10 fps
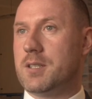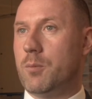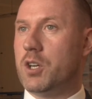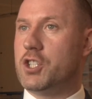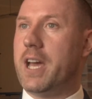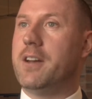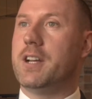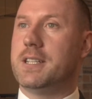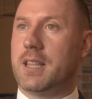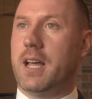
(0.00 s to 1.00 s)
and we're
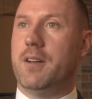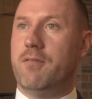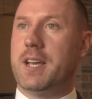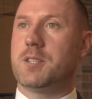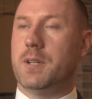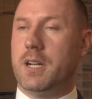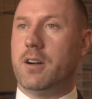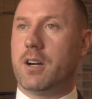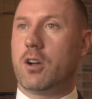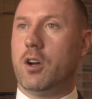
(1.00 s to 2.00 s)
generating that investment in
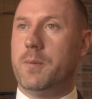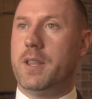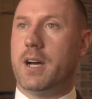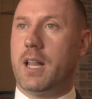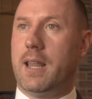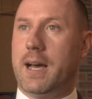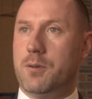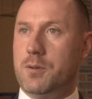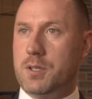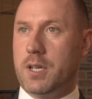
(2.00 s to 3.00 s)
our economy that
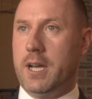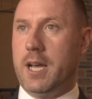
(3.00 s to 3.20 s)
allows